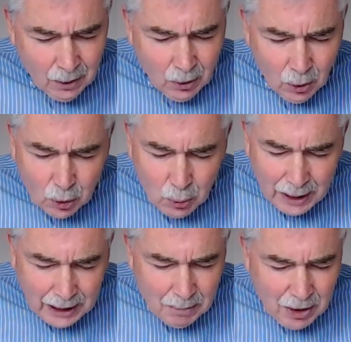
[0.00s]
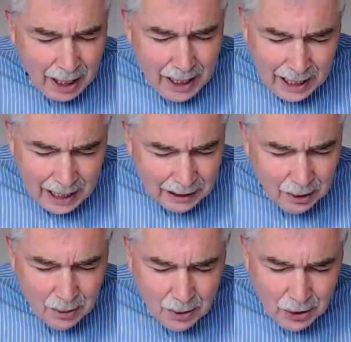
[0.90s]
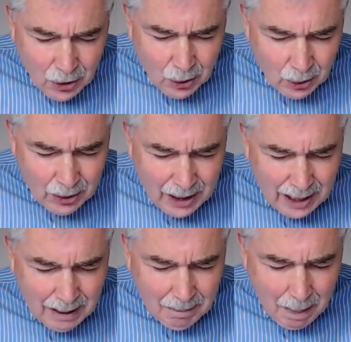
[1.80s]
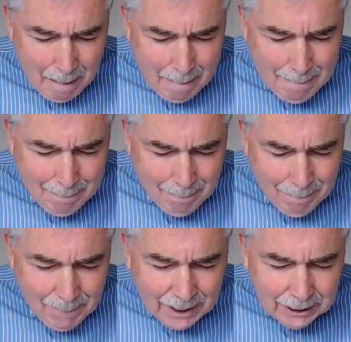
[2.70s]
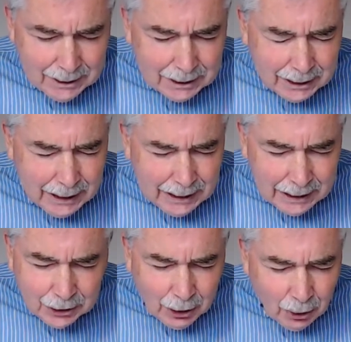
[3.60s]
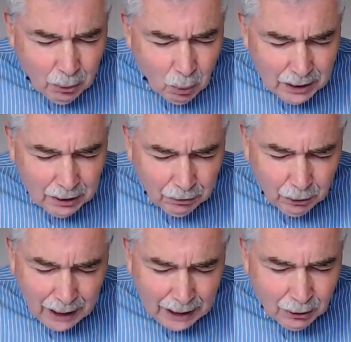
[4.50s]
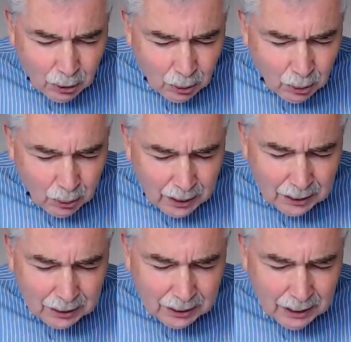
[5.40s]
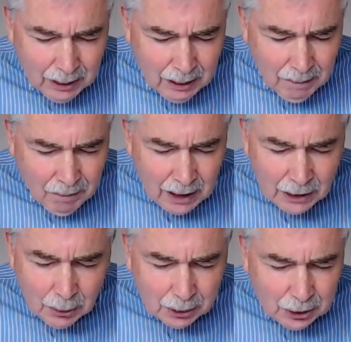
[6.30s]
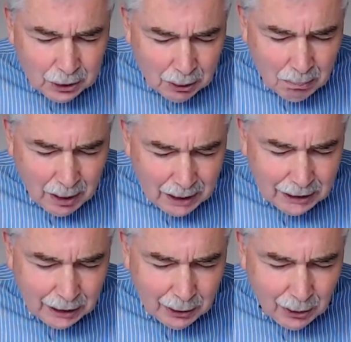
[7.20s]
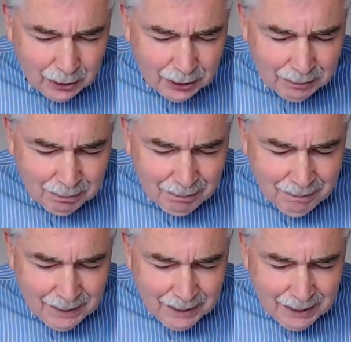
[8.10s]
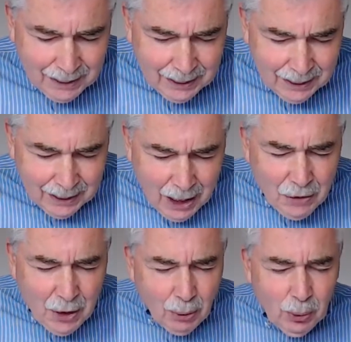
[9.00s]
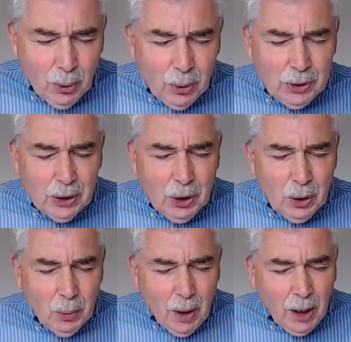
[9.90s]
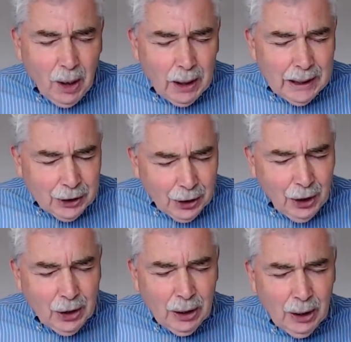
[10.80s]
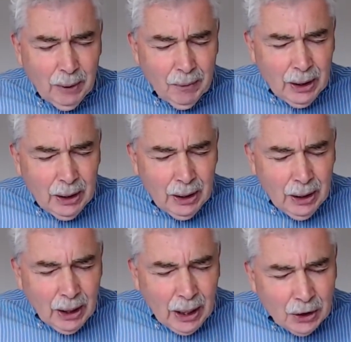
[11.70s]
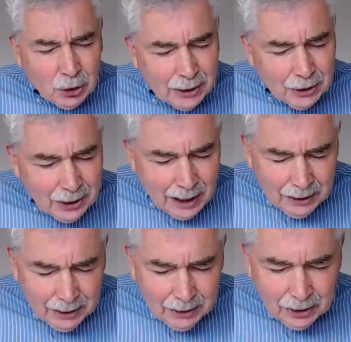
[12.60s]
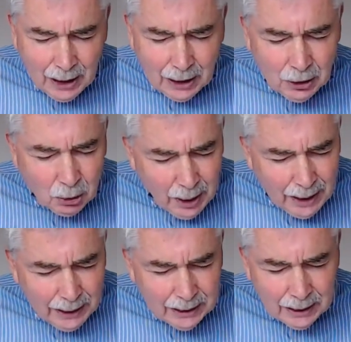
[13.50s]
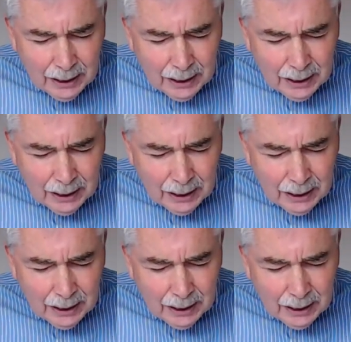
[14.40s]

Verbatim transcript: Lord, we come to hallow your name because it is so wonderful and glorious, and you are such a mighty God. And though, Lord, you are eternal and transcendent and great